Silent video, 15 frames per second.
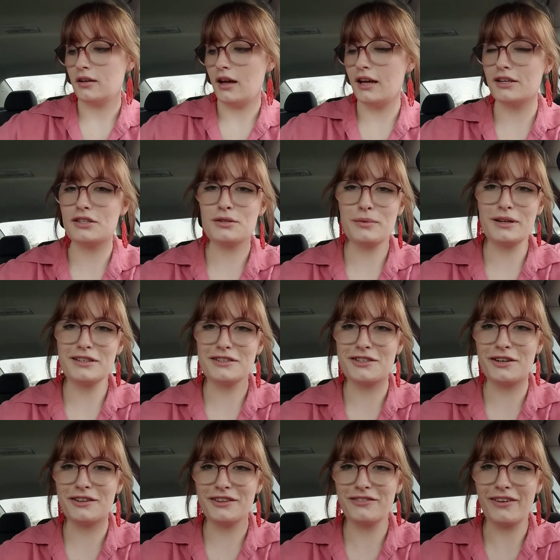I just want to
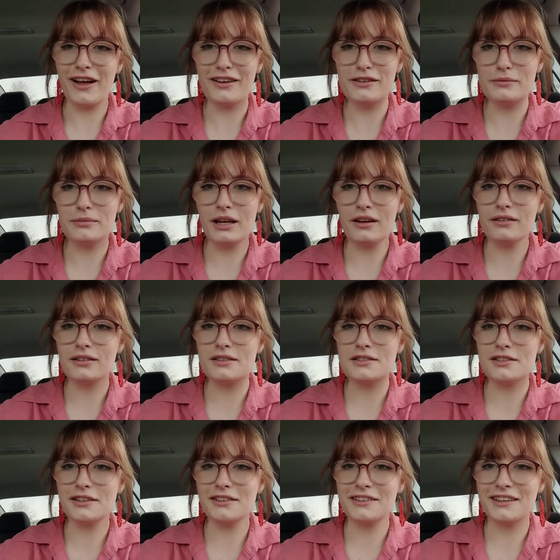turn the volume down to
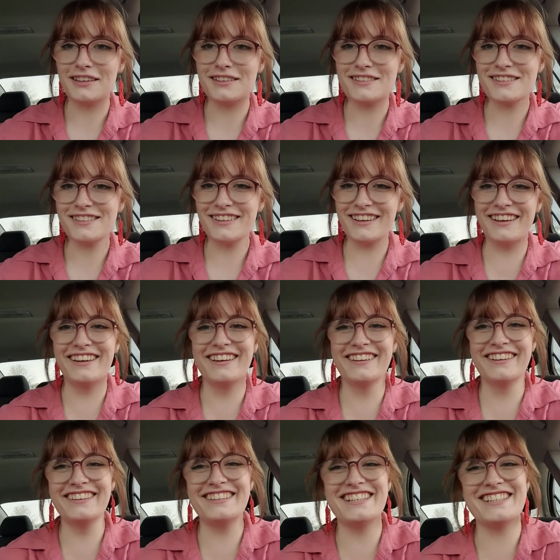turn this,